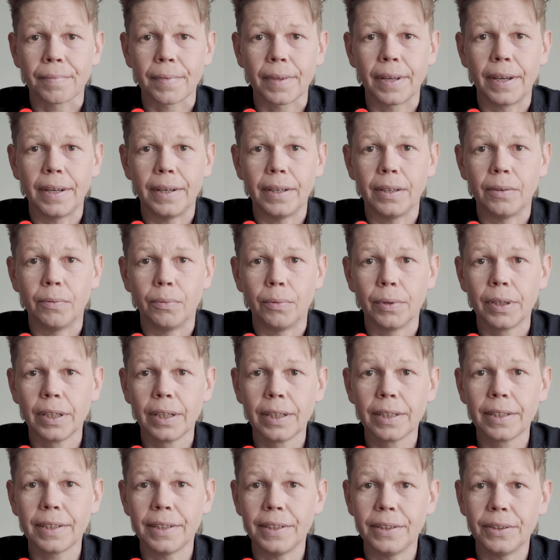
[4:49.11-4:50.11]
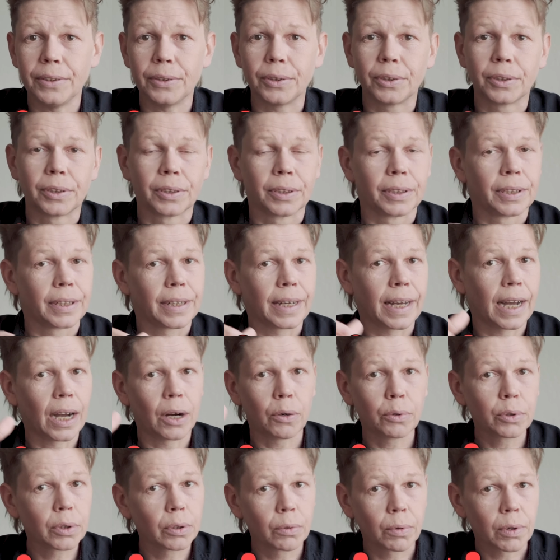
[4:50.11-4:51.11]
and it really is
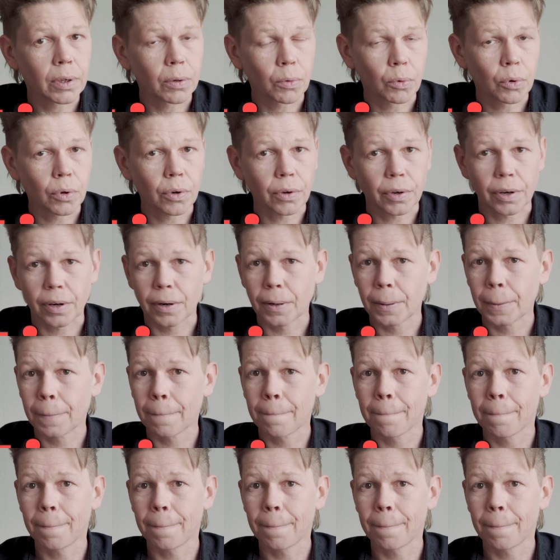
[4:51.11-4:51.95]
how do you want to work,